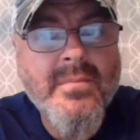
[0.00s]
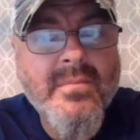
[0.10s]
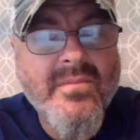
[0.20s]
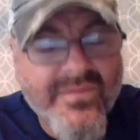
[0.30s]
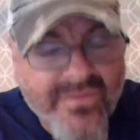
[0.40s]

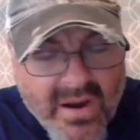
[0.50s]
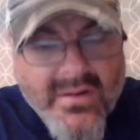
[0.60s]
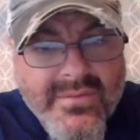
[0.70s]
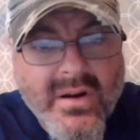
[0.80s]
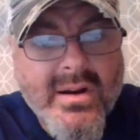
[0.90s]
Very,
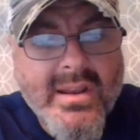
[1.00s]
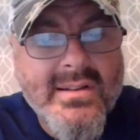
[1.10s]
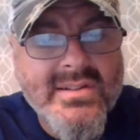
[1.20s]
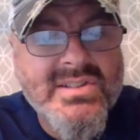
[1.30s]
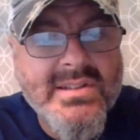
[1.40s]
very
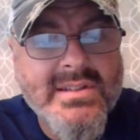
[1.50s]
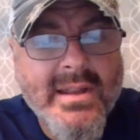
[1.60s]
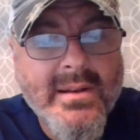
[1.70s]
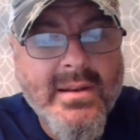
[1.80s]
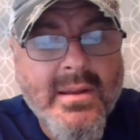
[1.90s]

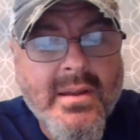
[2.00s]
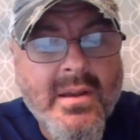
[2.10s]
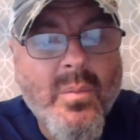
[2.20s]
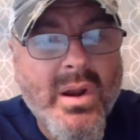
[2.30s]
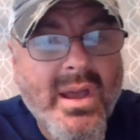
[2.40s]
consistent.
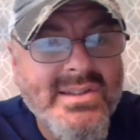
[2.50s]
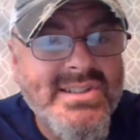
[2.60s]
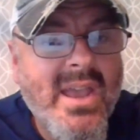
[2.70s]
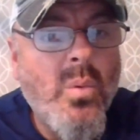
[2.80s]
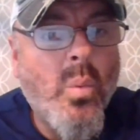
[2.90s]
When I
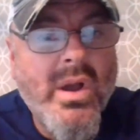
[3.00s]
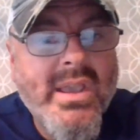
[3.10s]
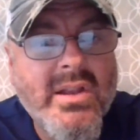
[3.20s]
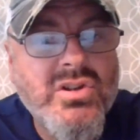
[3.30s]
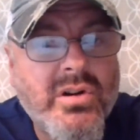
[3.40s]
say, what
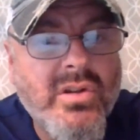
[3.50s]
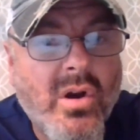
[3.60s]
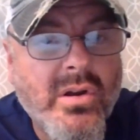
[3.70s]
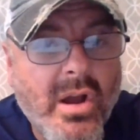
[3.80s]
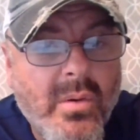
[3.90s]
gets your
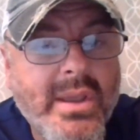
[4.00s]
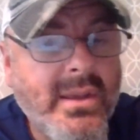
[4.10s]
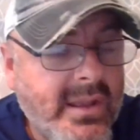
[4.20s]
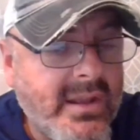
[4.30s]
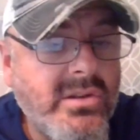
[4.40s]
dog
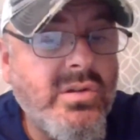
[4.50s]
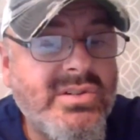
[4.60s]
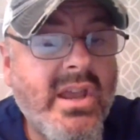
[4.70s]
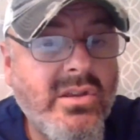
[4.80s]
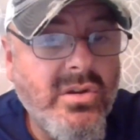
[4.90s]
going? And you
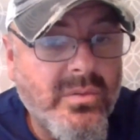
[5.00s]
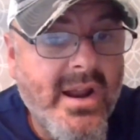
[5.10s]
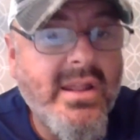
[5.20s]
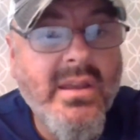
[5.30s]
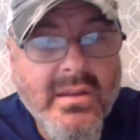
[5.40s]
say, you
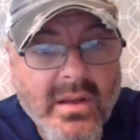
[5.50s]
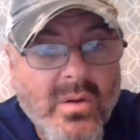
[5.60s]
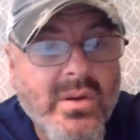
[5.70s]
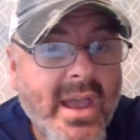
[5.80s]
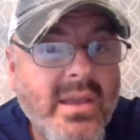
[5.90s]
ready?
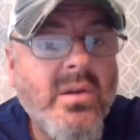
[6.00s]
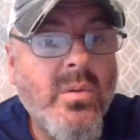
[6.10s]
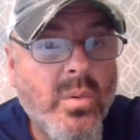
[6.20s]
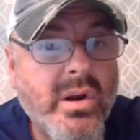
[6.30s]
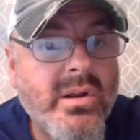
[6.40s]
Okay,
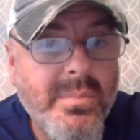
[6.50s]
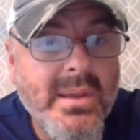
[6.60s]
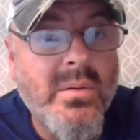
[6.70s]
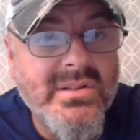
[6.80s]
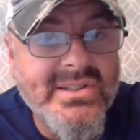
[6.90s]
we're going to be
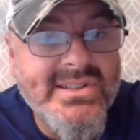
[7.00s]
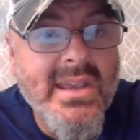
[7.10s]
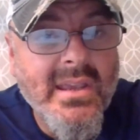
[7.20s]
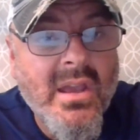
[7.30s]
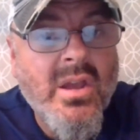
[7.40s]
able to
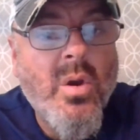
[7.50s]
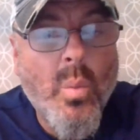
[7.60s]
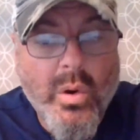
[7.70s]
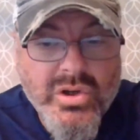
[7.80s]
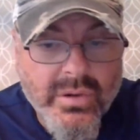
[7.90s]
see.
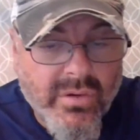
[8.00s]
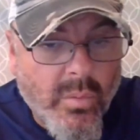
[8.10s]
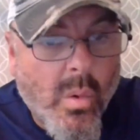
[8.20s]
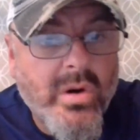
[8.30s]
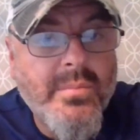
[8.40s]
What's your
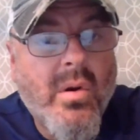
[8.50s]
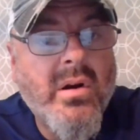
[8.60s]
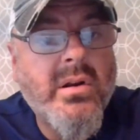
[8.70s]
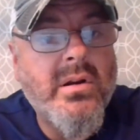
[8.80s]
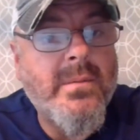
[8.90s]
reward
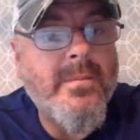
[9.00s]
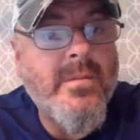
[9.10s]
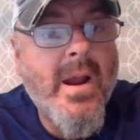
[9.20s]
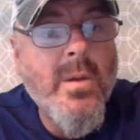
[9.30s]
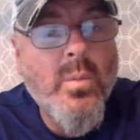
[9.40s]
marker,
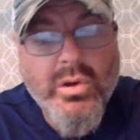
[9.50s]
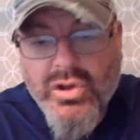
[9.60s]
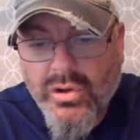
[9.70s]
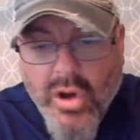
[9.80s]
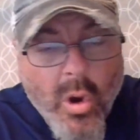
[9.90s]
right? What's
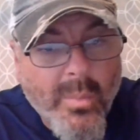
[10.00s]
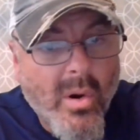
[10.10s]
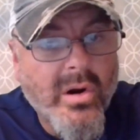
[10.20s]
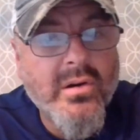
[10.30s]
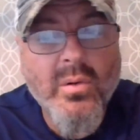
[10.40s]
your no
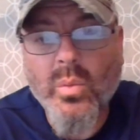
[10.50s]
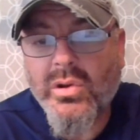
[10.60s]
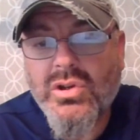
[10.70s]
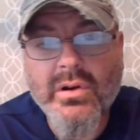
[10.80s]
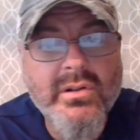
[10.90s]
marker?
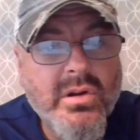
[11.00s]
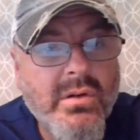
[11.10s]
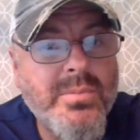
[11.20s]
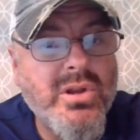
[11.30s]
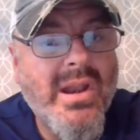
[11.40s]
What's your
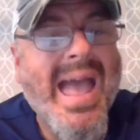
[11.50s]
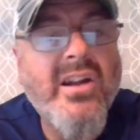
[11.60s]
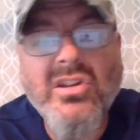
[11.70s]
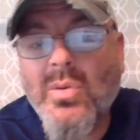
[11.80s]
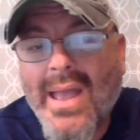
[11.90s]
interruption? How do
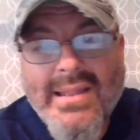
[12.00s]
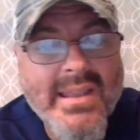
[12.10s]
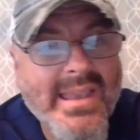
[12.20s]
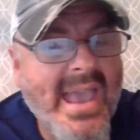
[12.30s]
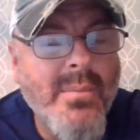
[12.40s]
you end the
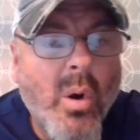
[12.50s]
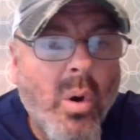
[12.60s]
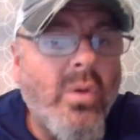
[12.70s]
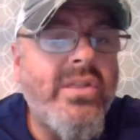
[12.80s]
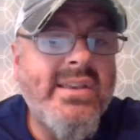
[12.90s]
game?
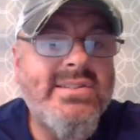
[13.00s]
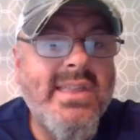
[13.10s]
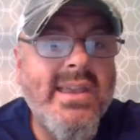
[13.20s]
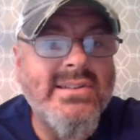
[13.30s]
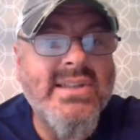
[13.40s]
All these
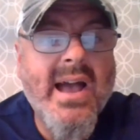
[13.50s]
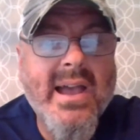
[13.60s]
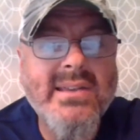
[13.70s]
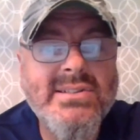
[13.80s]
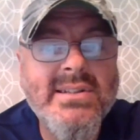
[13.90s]
things,
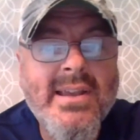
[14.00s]
guys.